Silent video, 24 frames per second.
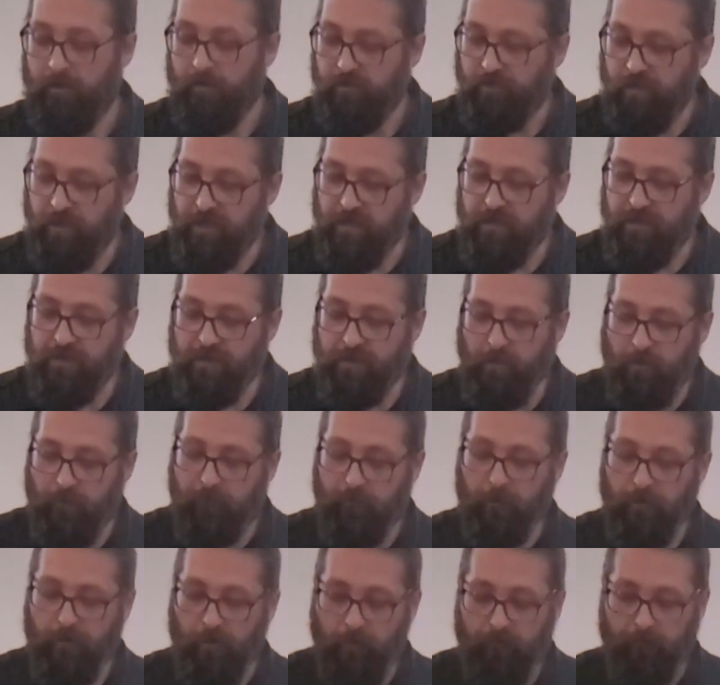Jesus,
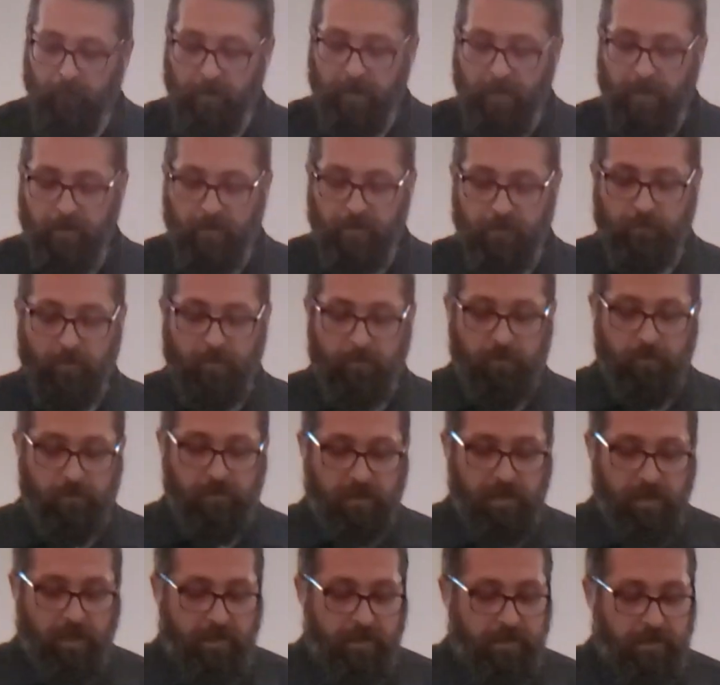over and over again in Scripture,
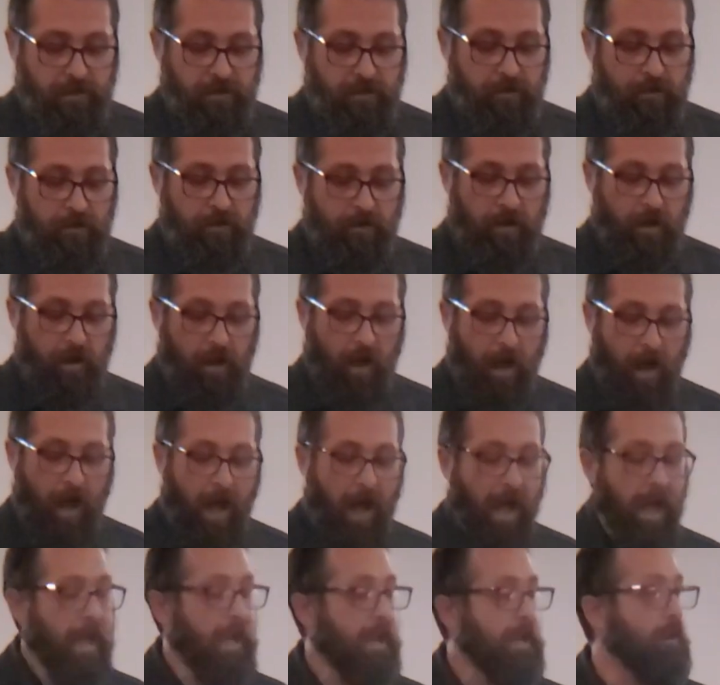says,
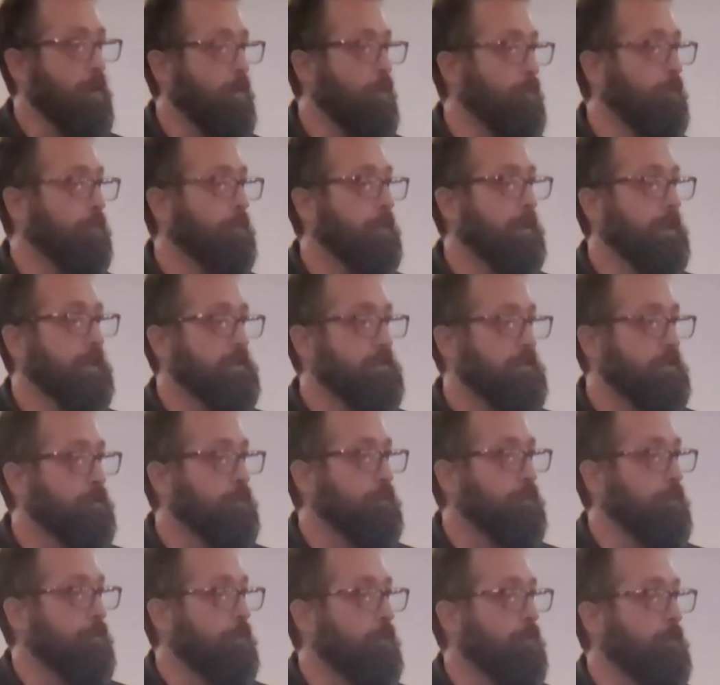I only
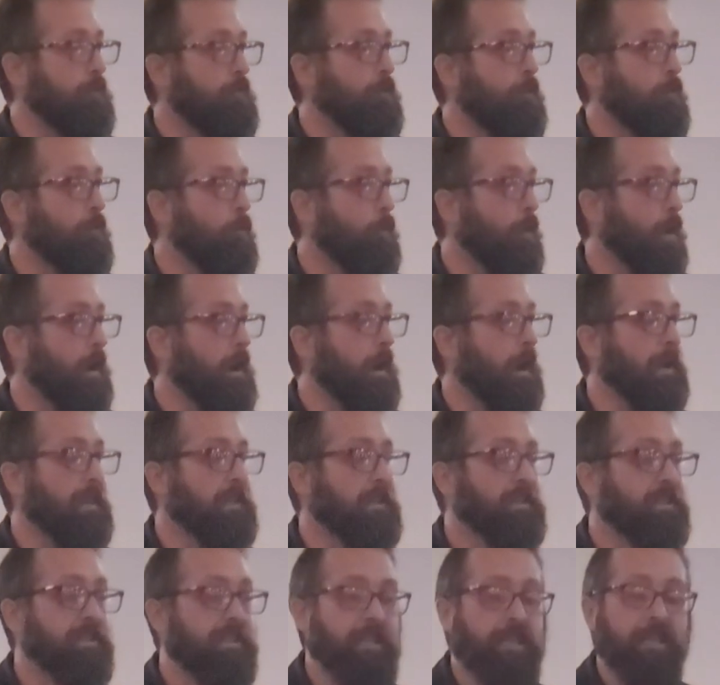do what I
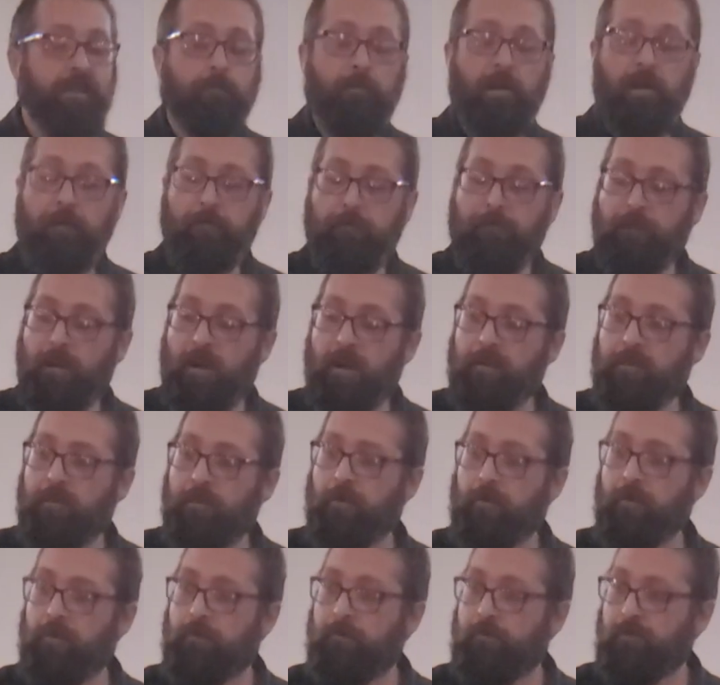see my
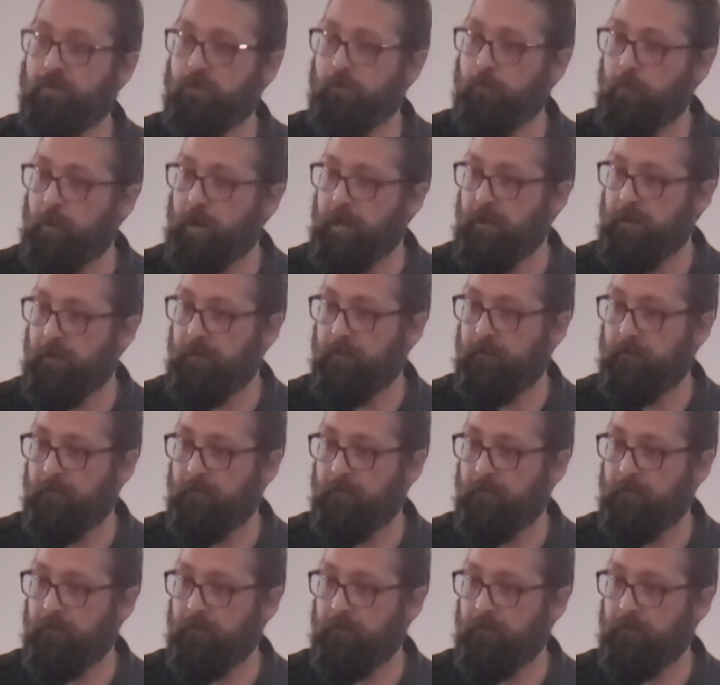Father doing.